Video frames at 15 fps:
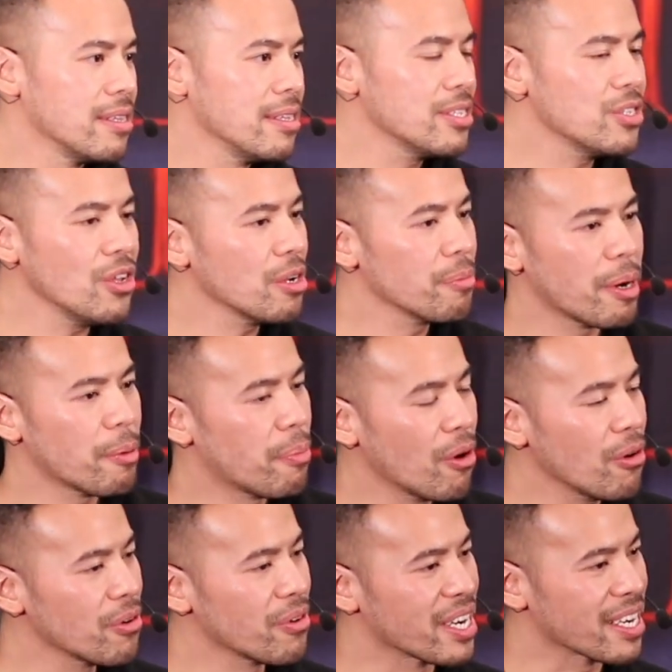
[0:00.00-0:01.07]
This is not about
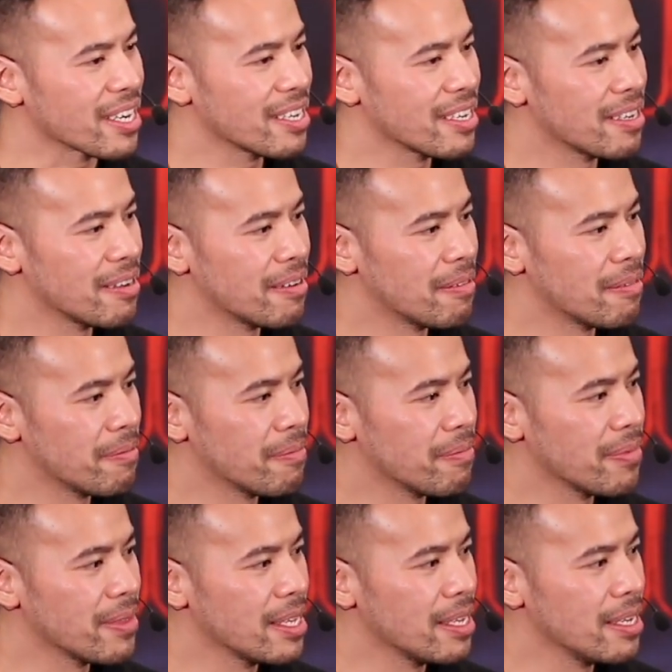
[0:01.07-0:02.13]
borrowing.
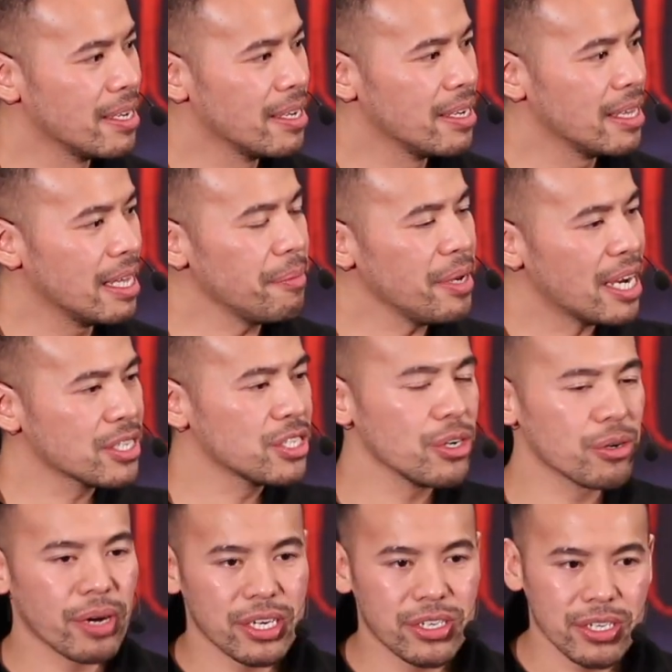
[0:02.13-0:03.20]
Let me ask you
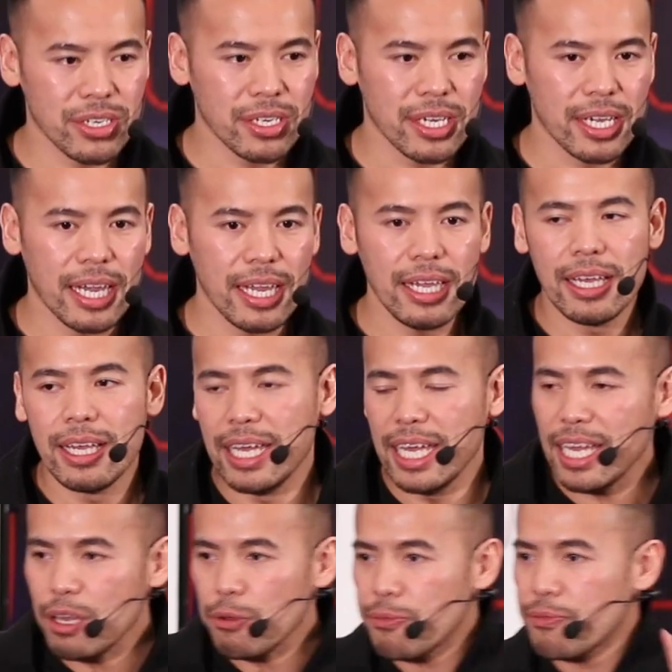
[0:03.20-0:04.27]
a question, okay? If,